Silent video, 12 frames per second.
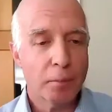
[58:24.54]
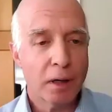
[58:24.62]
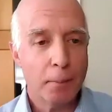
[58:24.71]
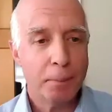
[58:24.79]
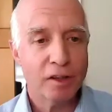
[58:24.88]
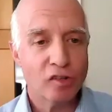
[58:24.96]

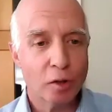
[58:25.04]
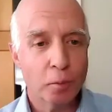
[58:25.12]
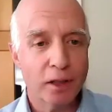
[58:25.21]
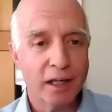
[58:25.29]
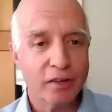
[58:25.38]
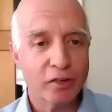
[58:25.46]
happy that
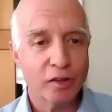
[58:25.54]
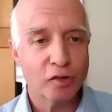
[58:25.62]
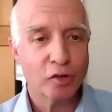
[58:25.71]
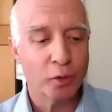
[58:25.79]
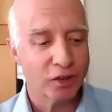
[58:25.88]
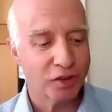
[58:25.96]
someone asked this
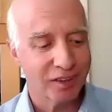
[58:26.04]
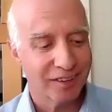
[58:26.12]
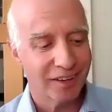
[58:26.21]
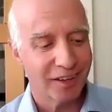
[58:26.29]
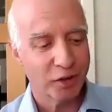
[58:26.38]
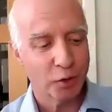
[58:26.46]
question.
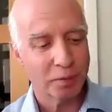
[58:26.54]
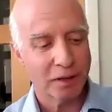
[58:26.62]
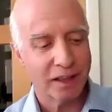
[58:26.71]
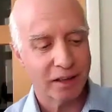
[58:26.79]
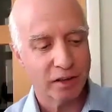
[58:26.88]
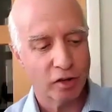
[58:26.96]
Are you
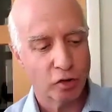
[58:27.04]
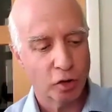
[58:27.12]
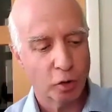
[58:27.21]
planning to do